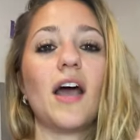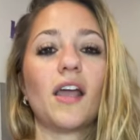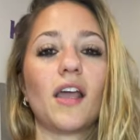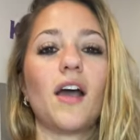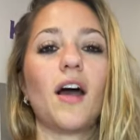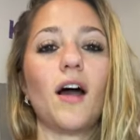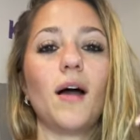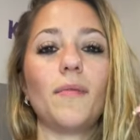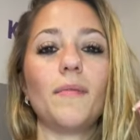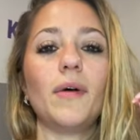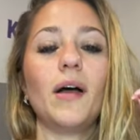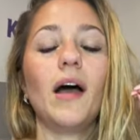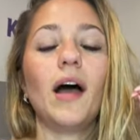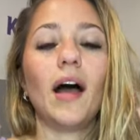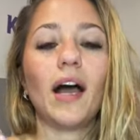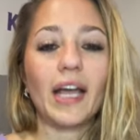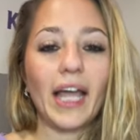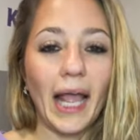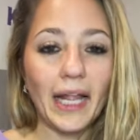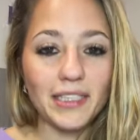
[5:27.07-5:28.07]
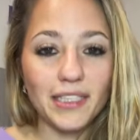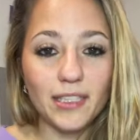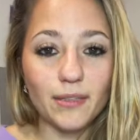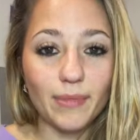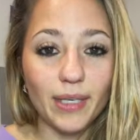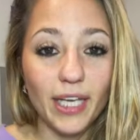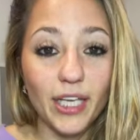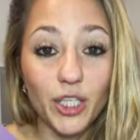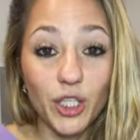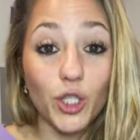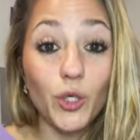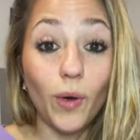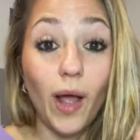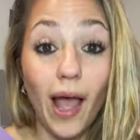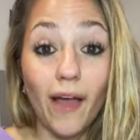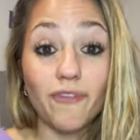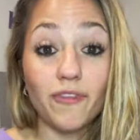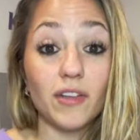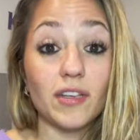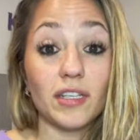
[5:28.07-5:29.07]
come against me. You
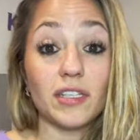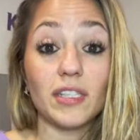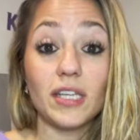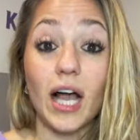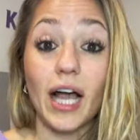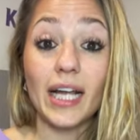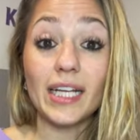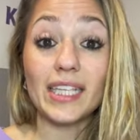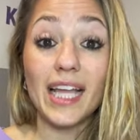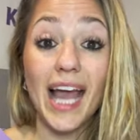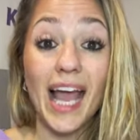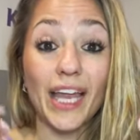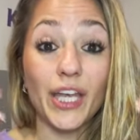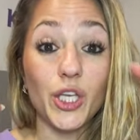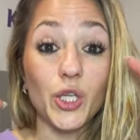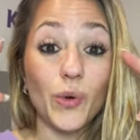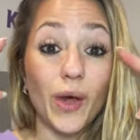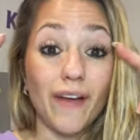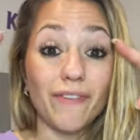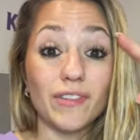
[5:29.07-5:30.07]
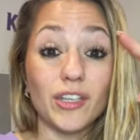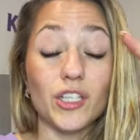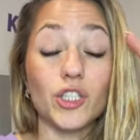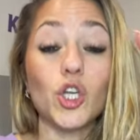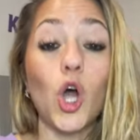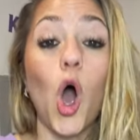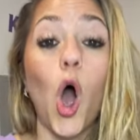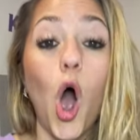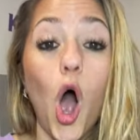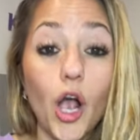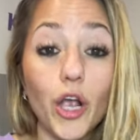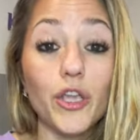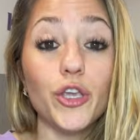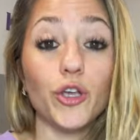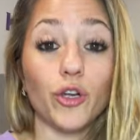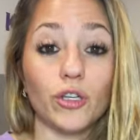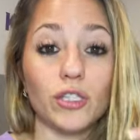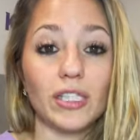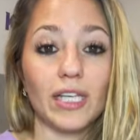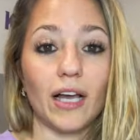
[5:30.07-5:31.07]
have to decide that, and you have to talk
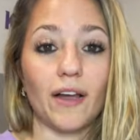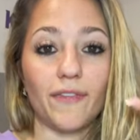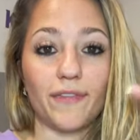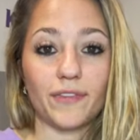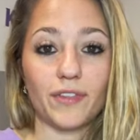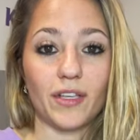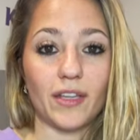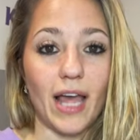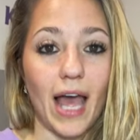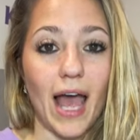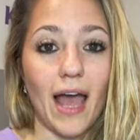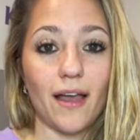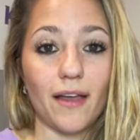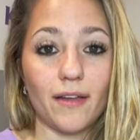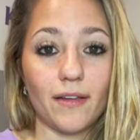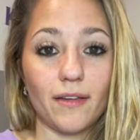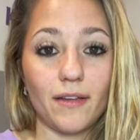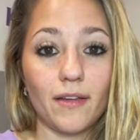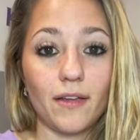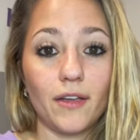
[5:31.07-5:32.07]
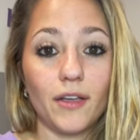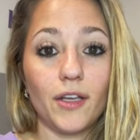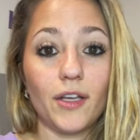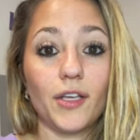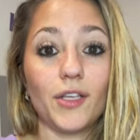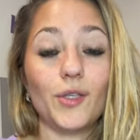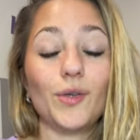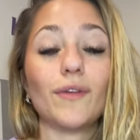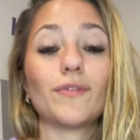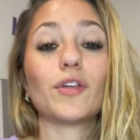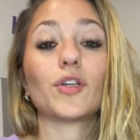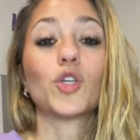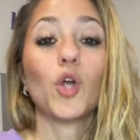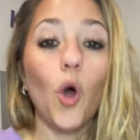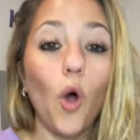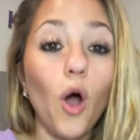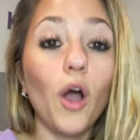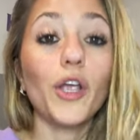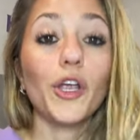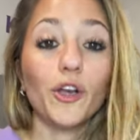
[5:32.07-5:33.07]
yourself to that. You have to
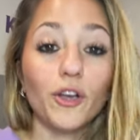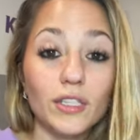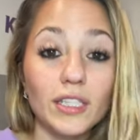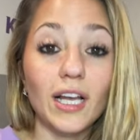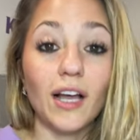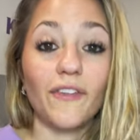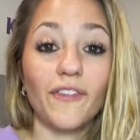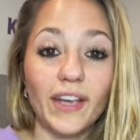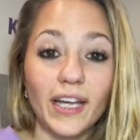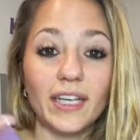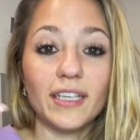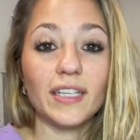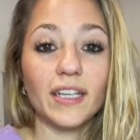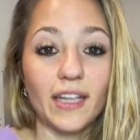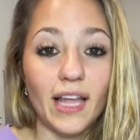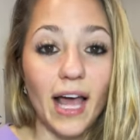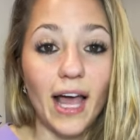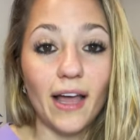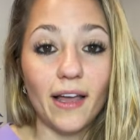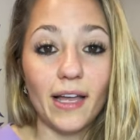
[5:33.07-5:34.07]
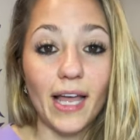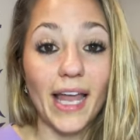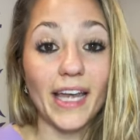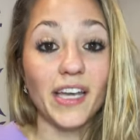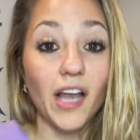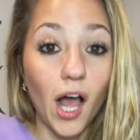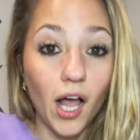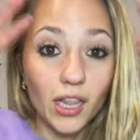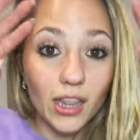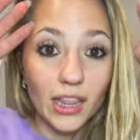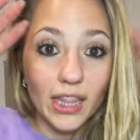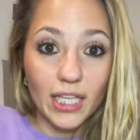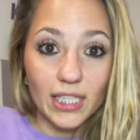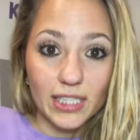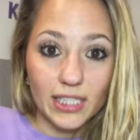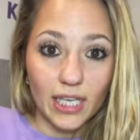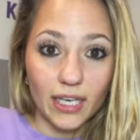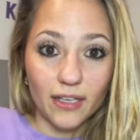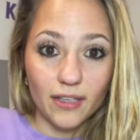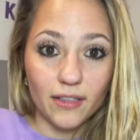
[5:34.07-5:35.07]
talk yourself into that and not
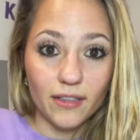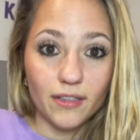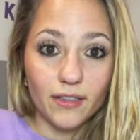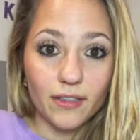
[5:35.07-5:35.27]
listen.